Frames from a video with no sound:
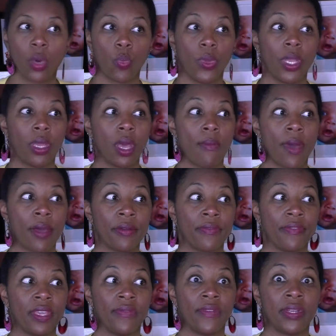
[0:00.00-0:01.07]
We come out
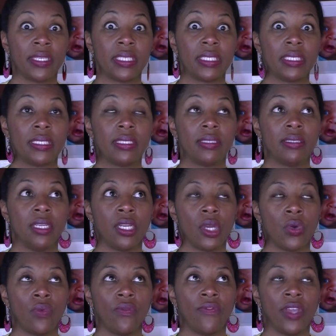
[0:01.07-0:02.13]
of even,
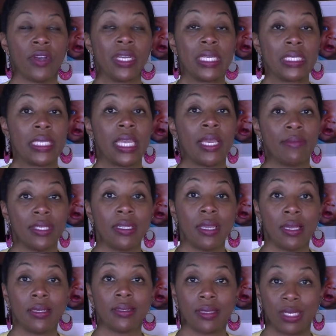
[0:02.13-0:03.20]
very
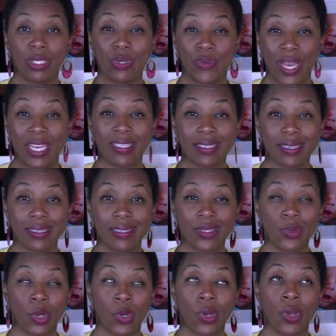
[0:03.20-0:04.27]
tempting
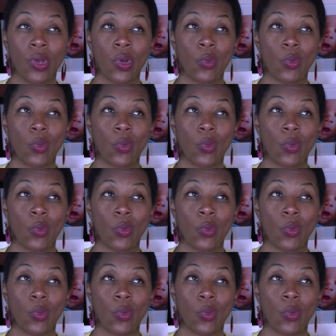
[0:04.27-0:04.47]
situations where